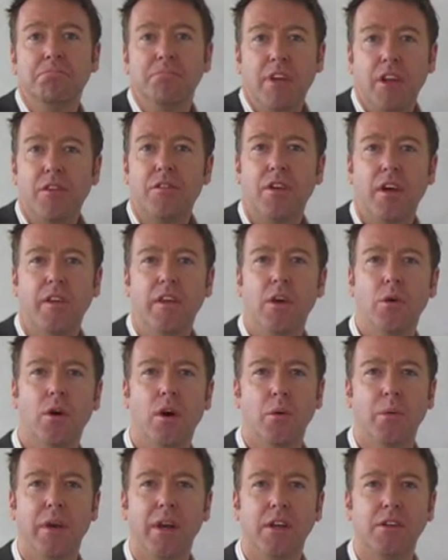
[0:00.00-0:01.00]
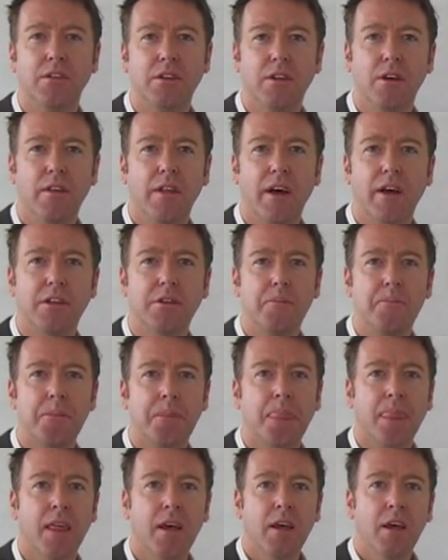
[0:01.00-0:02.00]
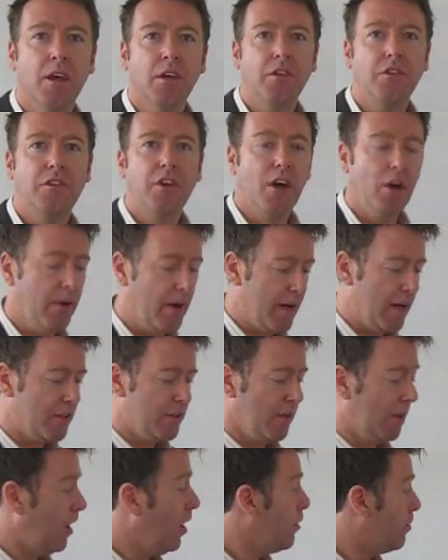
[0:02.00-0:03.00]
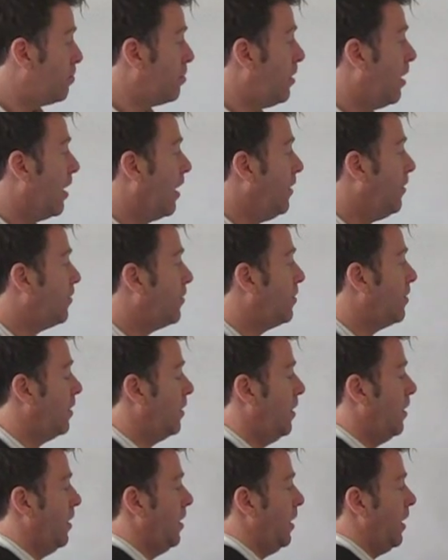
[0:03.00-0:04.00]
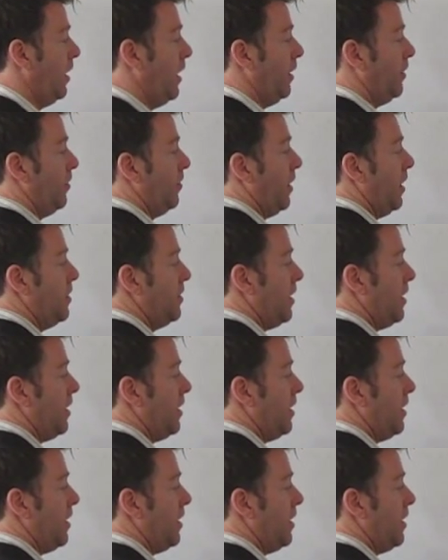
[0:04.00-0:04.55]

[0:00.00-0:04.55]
let's say that you are willing to do that. So at a low price, at say